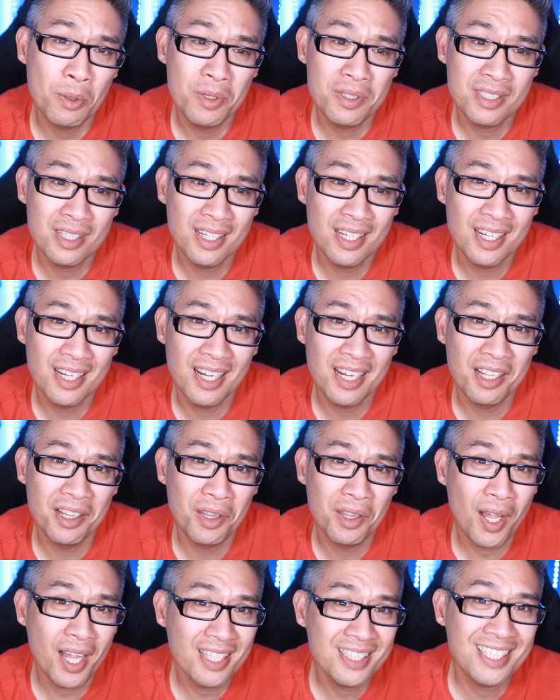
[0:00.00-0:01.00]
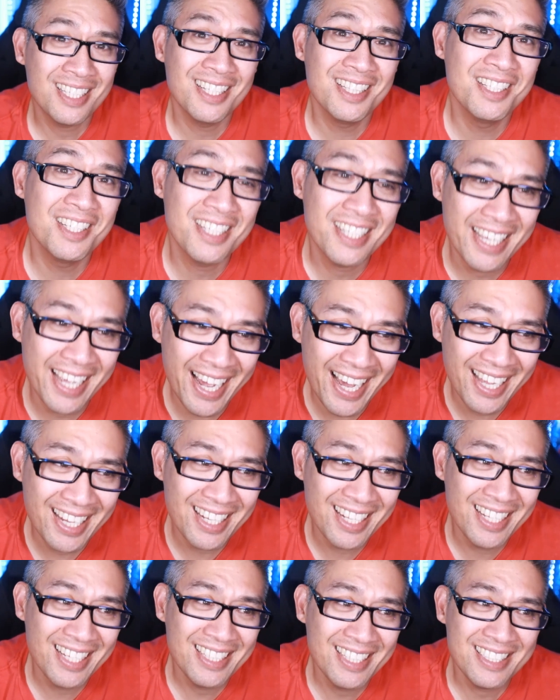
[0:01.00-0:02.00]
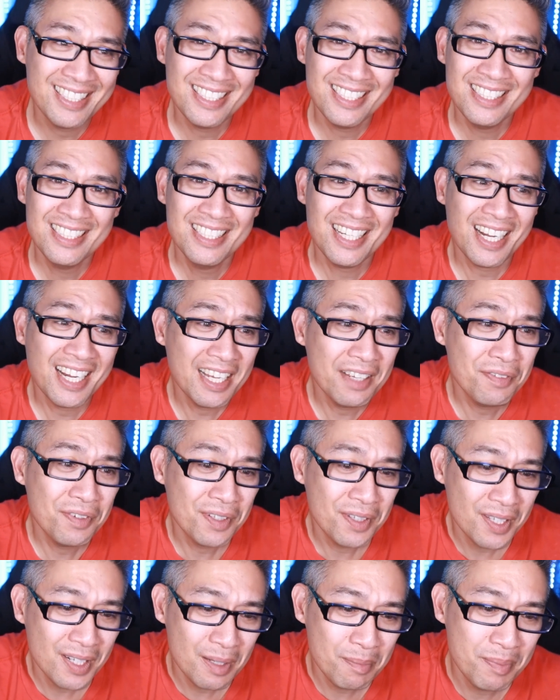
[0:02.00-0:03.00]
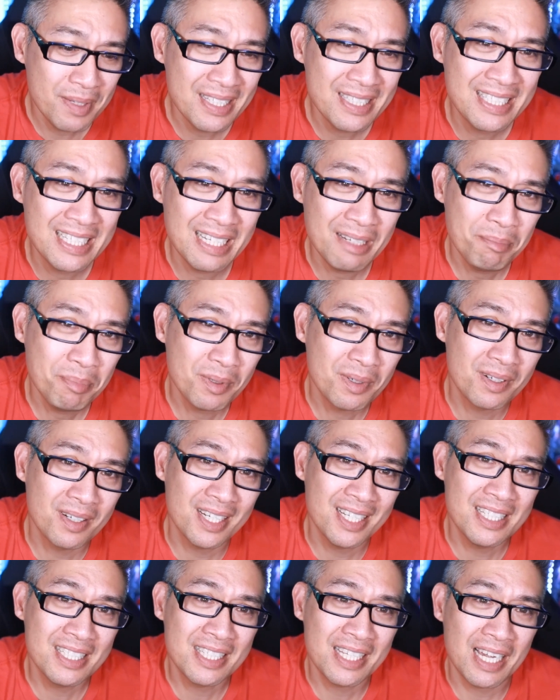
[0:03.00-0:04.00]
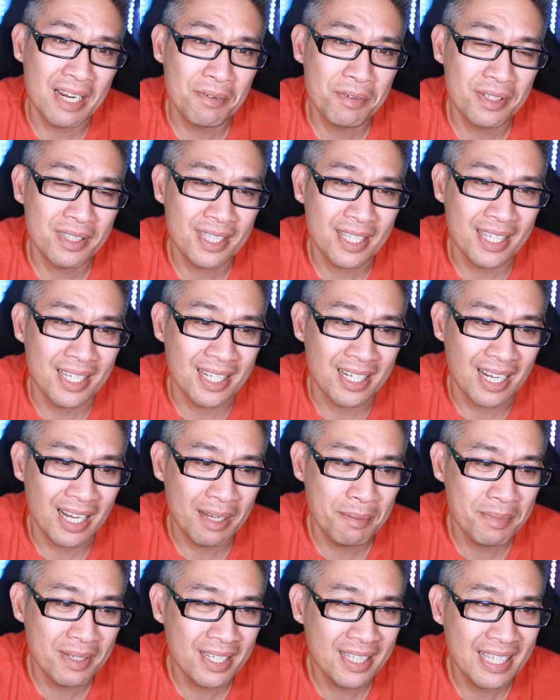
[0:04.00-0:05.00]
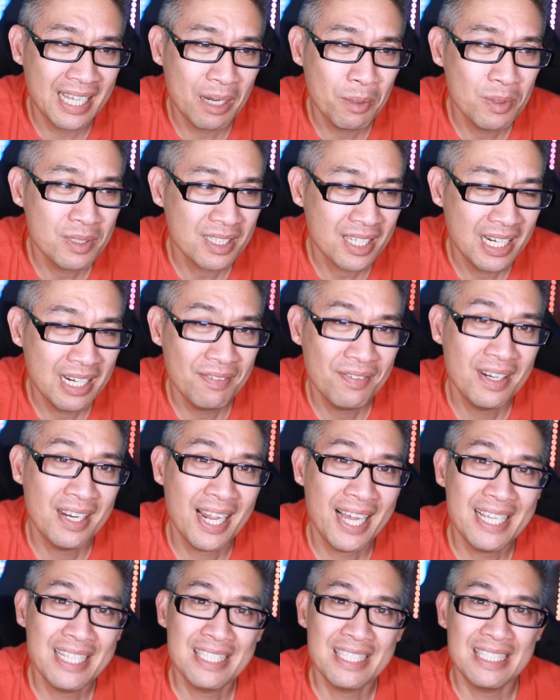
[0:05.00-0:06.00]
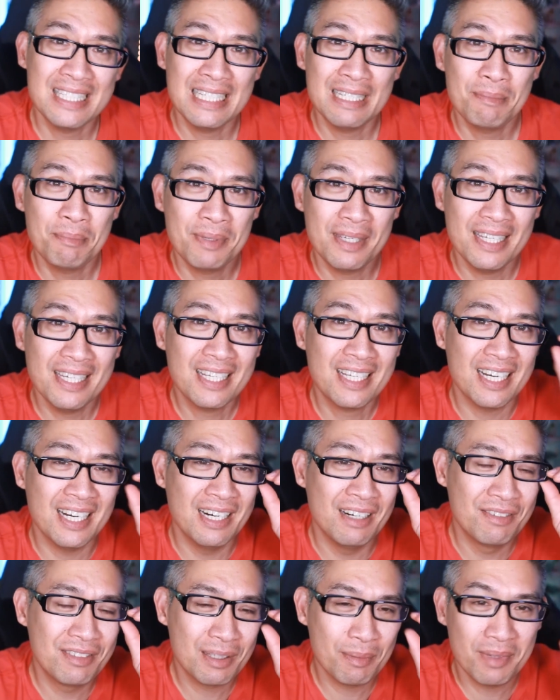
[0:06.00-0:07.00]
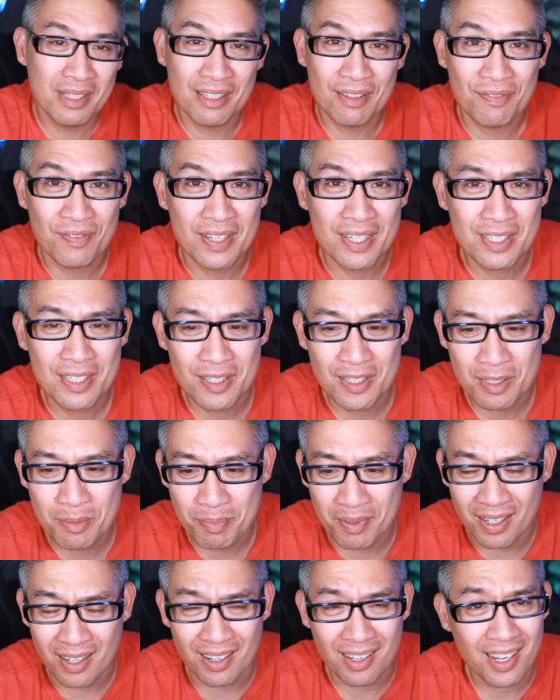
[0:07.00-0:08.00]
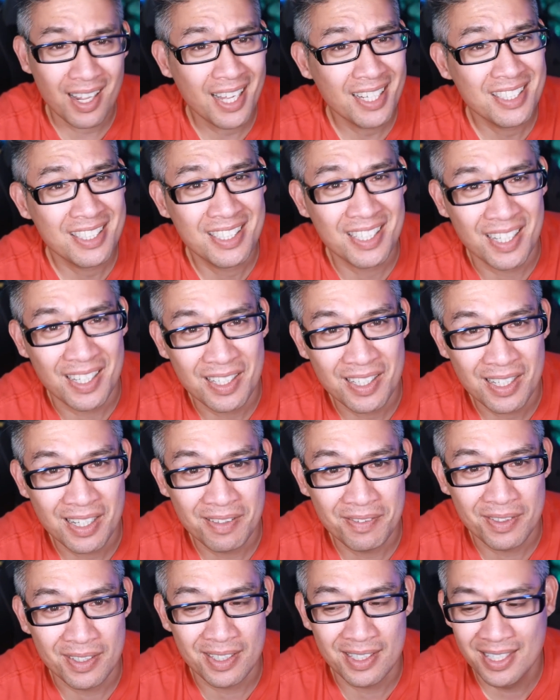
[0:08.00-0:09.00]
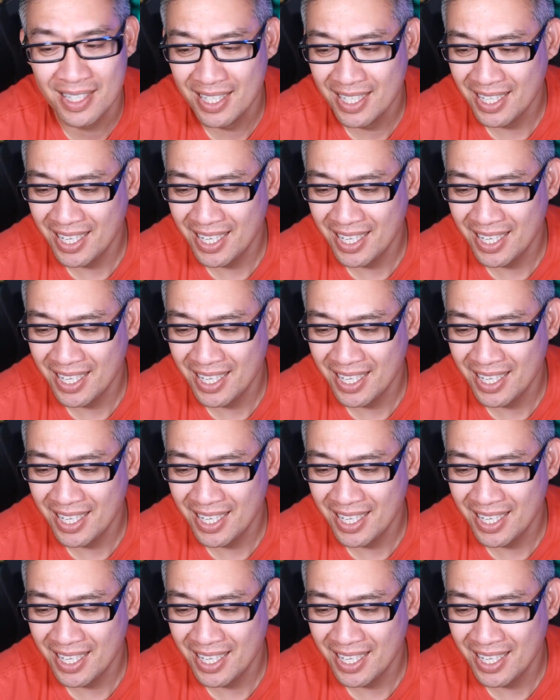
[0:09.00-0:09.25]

was a lot to look at. Let's dive a little bit deeper into everything. I mean, that was kind of a nice sneak peek of some of the features, but lots to uncover.